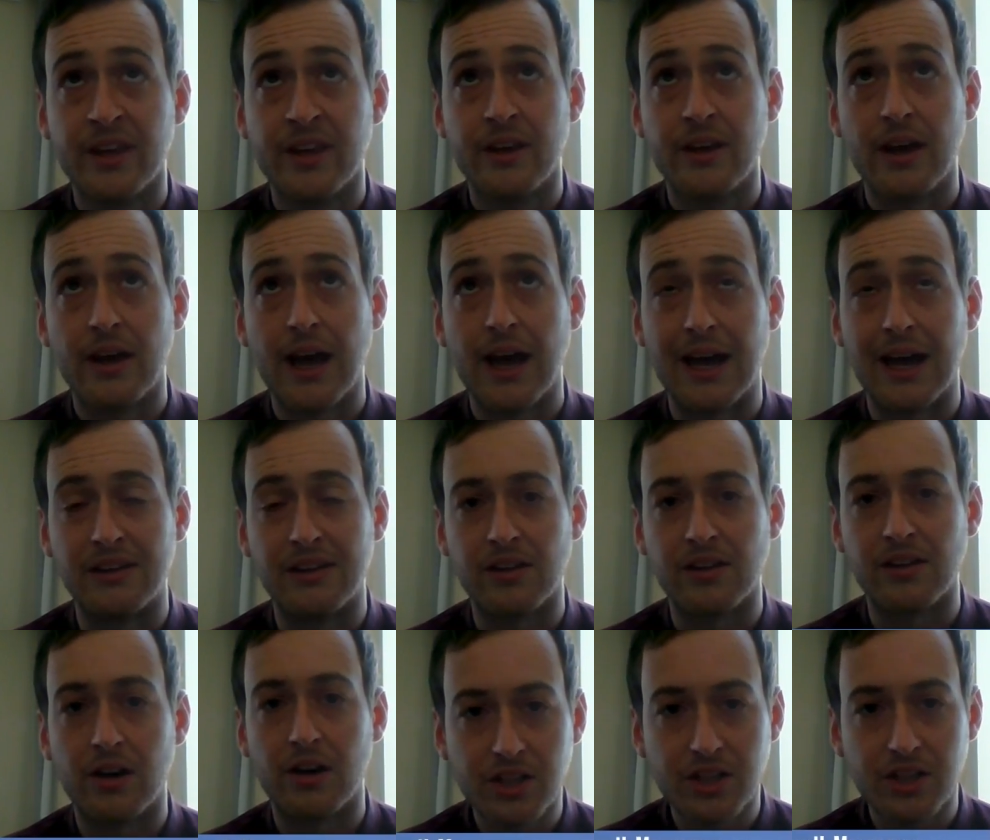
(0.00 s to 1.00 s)
And I
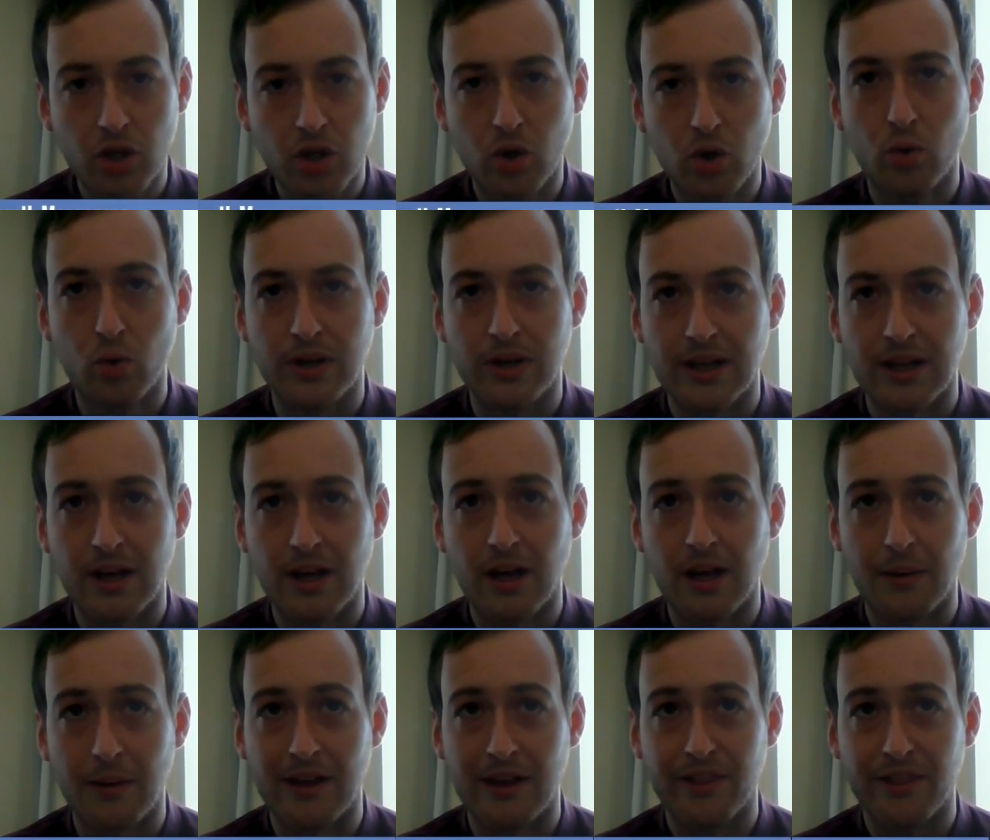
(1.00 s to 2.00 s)
called it about
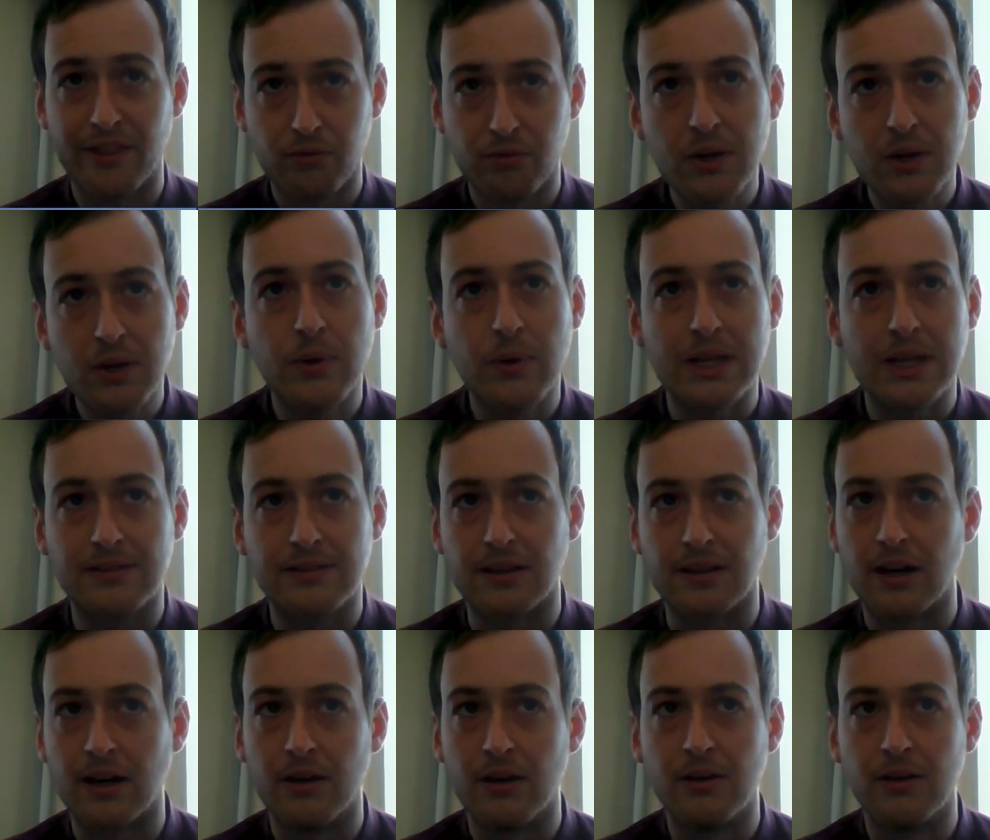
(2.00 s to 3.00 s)
3 weeks ago.
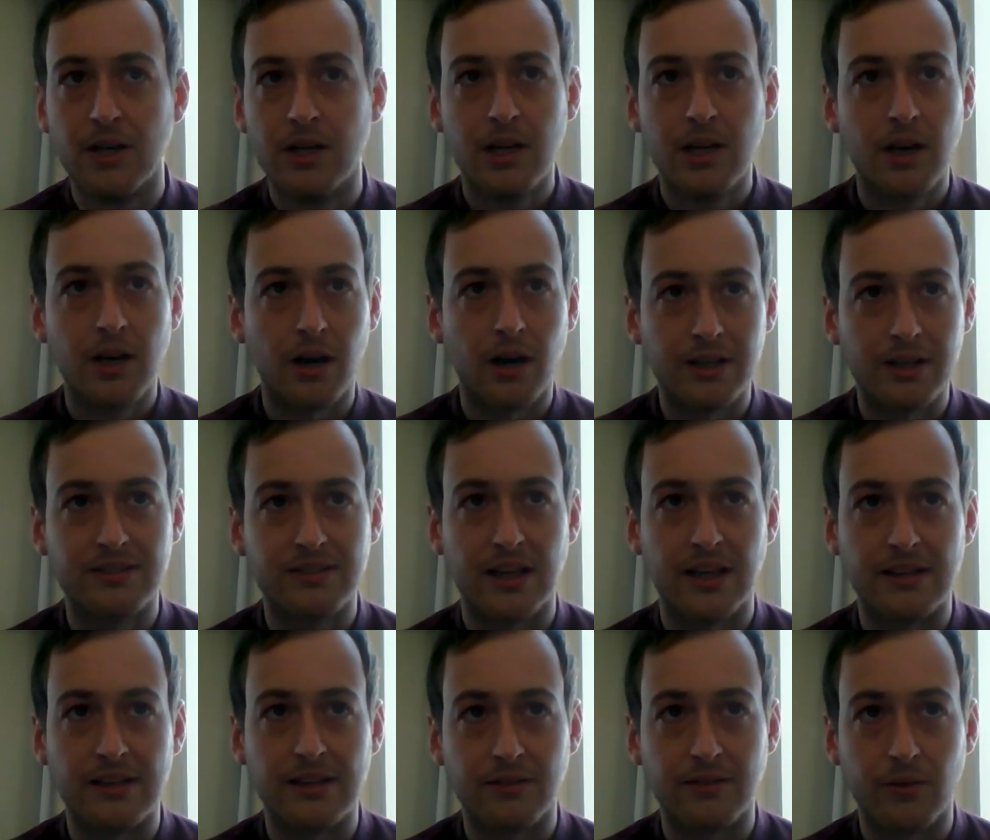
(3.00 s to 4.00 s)
I said,
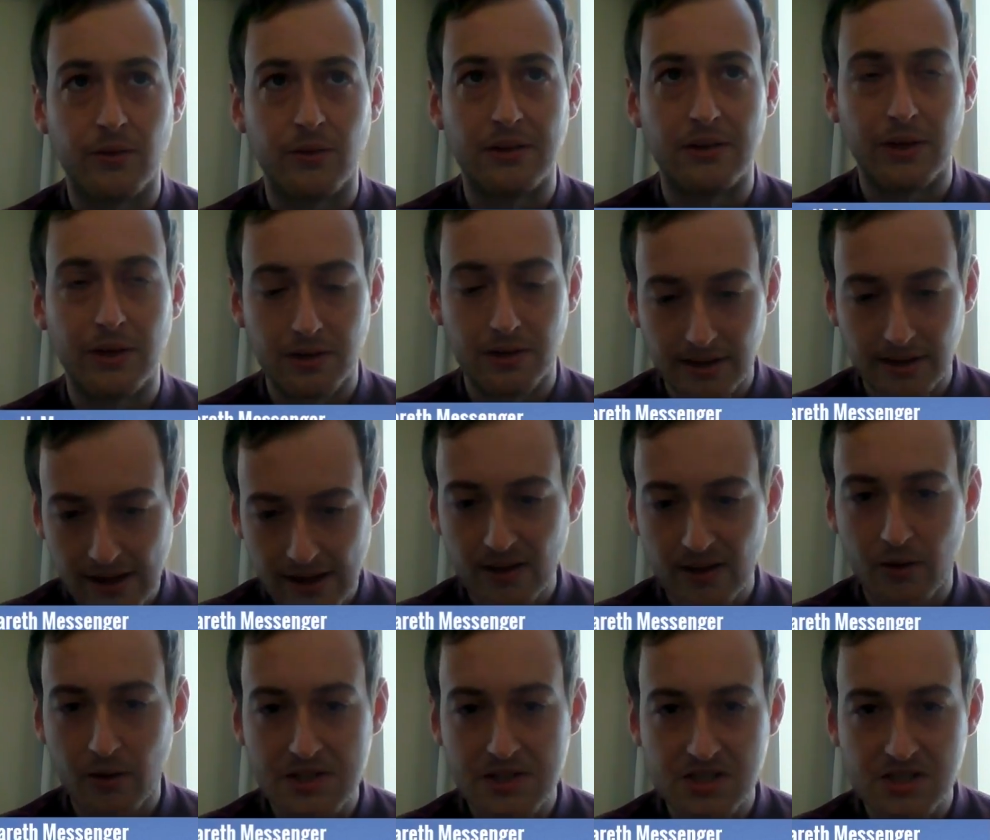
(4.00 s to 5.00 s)
when Kevin
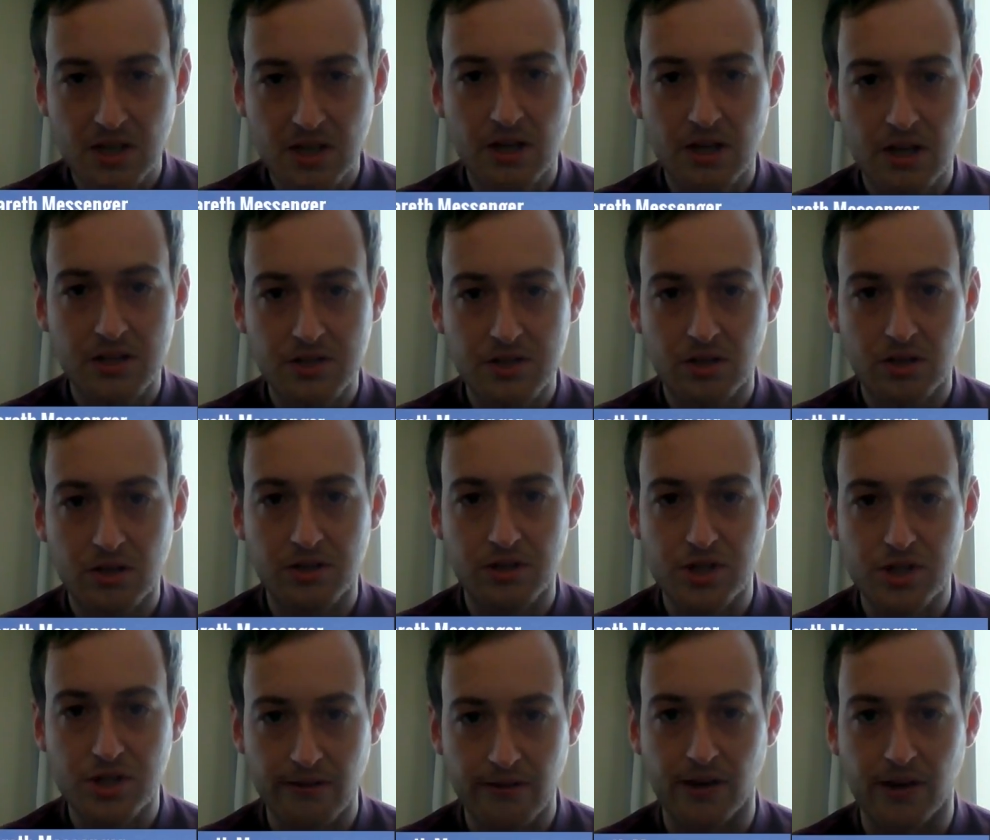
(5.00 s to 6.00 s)
Owens turned on
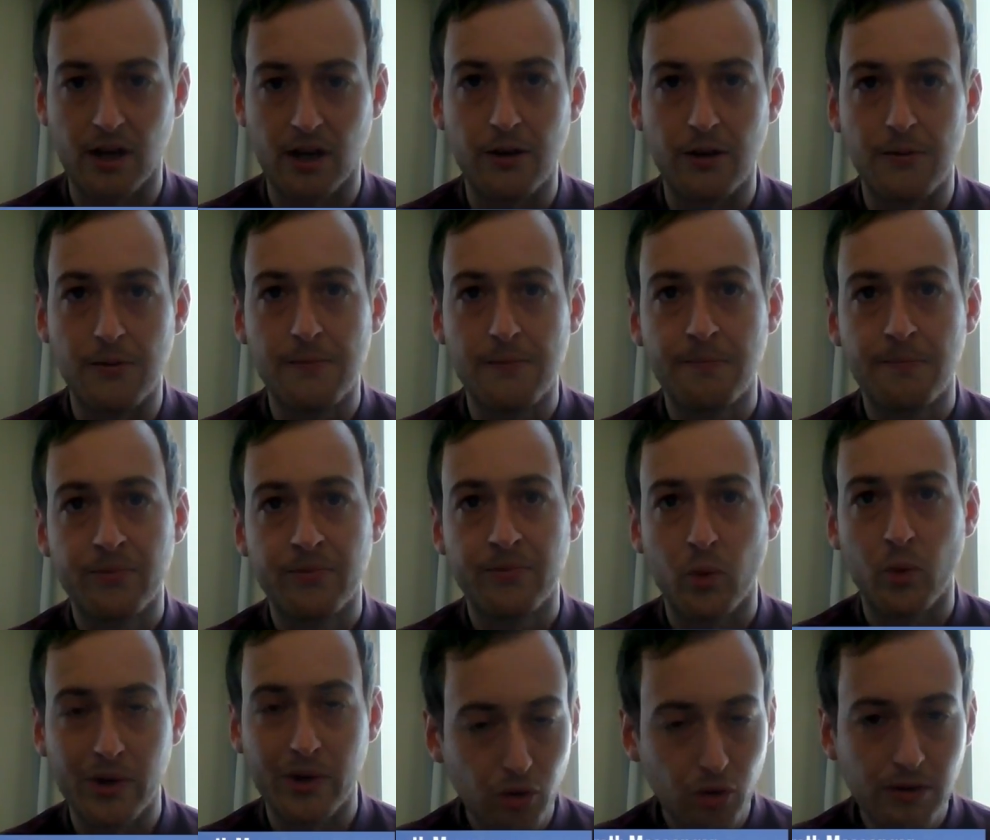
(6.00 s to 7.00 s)
Jericho, we
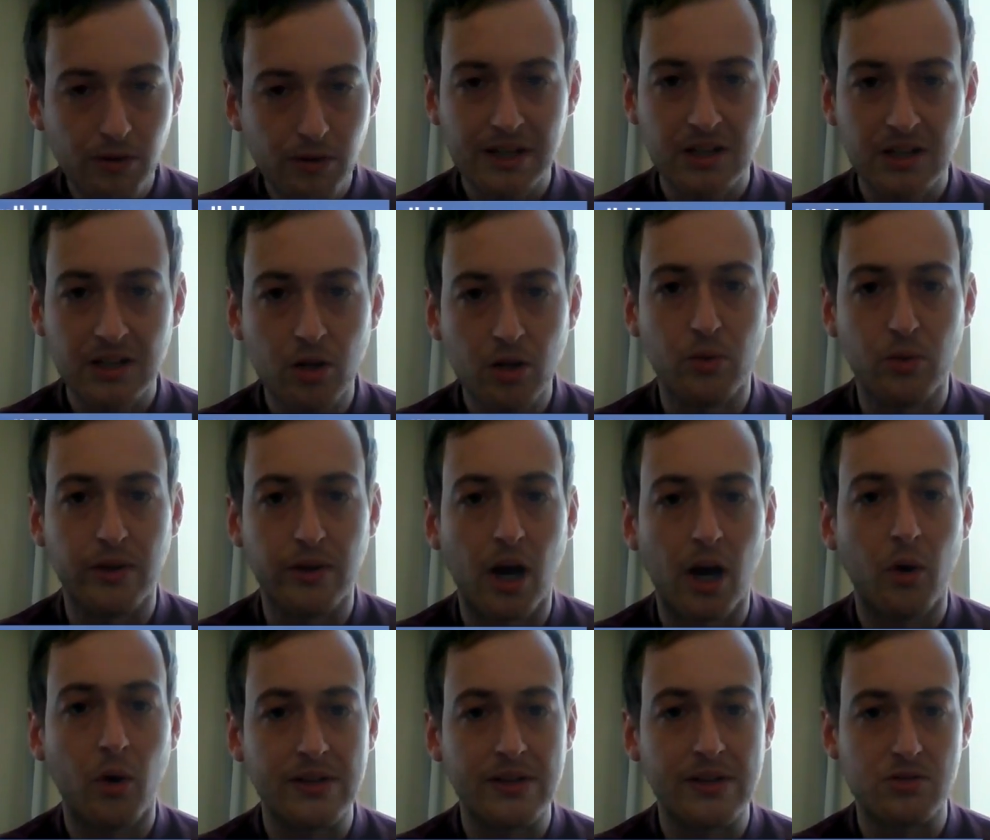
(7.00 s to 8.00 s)
already knew that
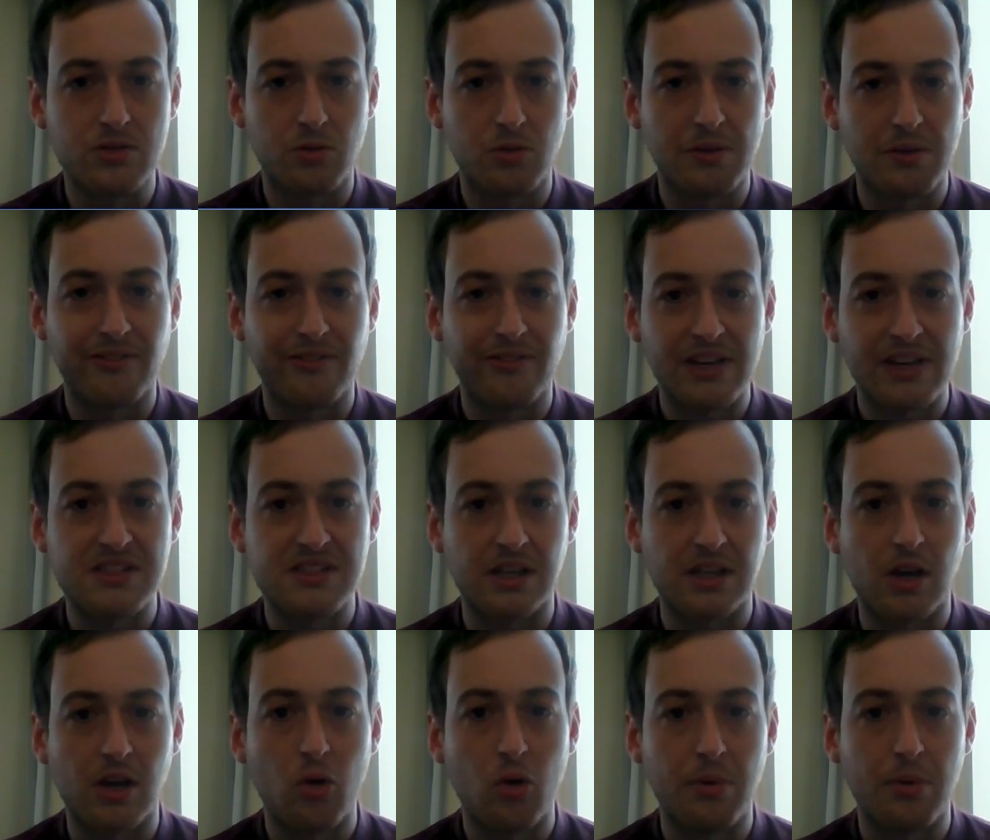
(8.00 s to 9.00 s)
Owens would be facing
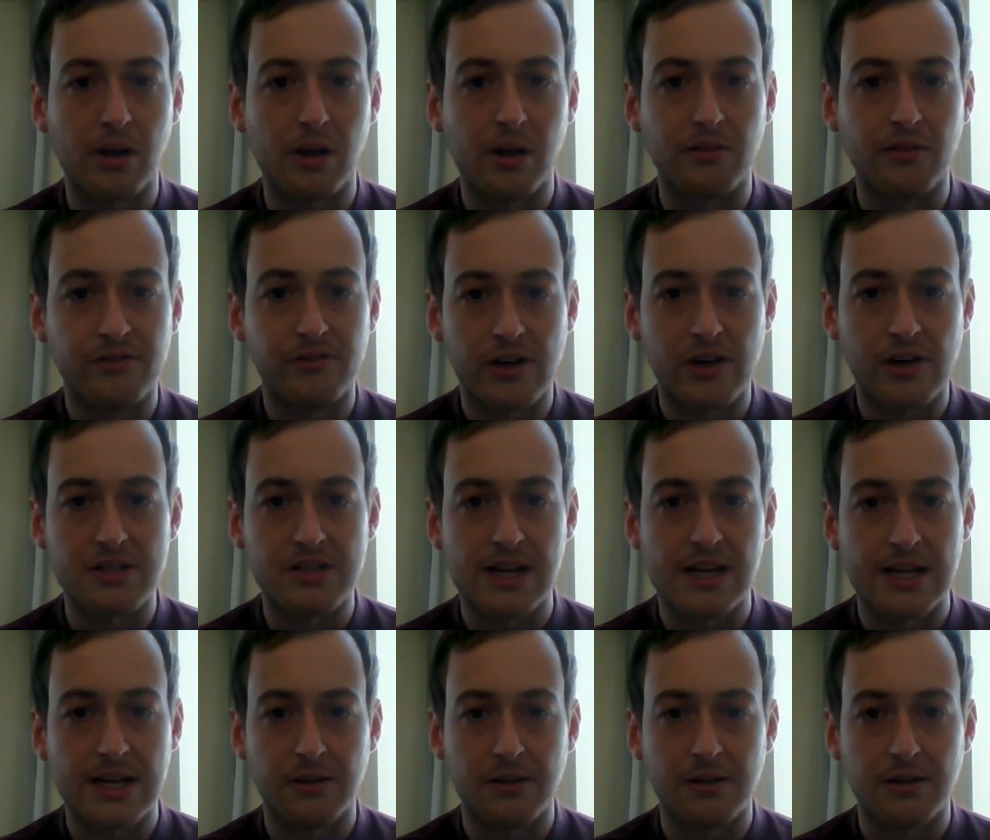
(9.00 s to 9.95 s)
Goldberg at Fastlane.